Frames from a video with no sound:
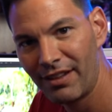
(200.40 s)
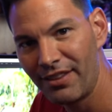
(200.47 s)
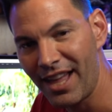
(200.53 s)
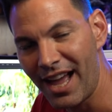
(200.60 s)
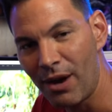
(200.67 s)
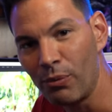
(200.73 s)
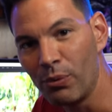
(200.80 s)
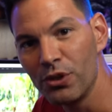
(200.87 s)

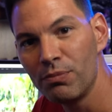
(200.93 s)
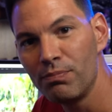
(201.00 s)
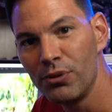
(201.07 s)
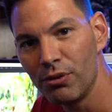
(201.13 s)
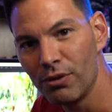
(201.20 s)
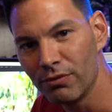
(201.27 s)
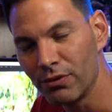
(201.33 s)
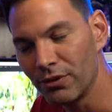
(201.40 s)
That was
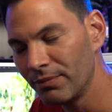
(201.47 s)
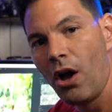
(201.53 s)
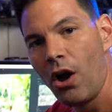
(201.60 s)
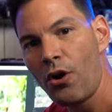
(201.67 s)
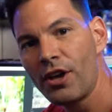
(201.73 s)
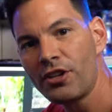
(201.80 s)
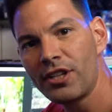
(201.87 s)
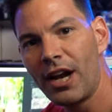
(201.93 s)
beautiful.
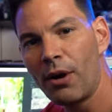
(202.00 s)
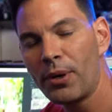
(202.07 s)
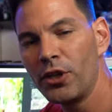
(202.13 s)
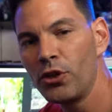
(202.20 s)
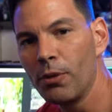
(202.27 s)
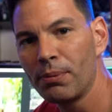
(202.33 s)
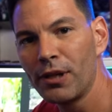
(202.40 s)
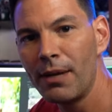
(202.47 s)
Okay, so now we're
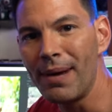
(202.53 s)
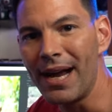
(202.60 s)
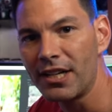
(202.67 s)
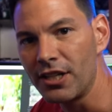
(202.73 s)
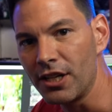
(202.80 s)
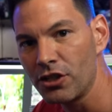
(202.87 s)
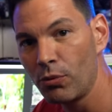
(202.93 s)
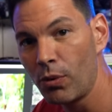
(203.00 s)
gonna do a playback test.